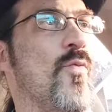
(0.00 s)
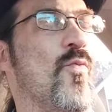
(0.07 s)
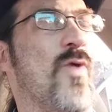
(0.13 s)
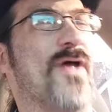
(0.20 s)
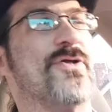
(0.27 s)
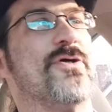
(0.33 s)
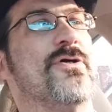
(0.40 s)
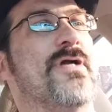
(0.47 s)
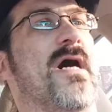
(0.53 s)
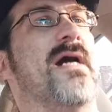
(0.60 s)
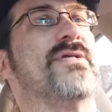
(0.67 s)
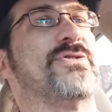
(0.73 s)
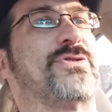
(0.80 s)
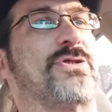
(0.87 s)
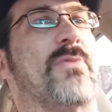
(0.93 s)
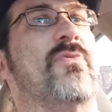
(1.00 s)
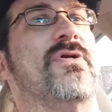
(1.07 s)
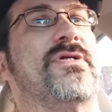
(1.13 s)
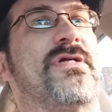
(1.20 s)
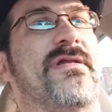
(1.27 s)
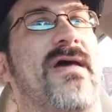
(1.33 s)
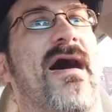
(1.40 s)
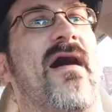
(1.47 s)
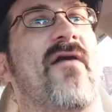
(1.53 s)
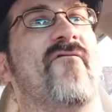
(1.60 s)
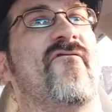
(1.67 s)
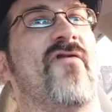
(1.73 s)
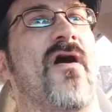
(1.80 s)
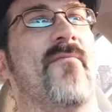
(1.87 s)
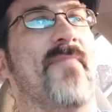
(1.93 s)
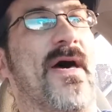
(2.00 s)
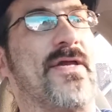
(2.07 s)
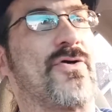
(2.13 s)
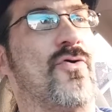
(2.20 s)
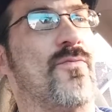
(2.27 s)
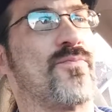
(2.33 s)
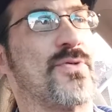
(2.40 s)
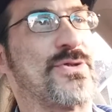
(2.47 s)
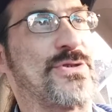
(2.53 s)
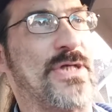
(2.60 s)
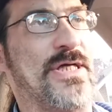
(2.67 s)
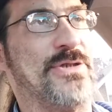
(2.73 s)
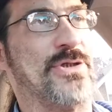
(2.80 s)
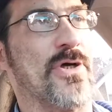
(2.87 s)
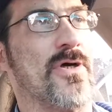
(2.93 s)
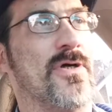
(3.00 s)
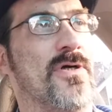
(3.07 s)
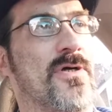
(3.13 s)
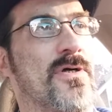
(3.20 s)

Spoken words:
whether or not someone can have a medical procedure.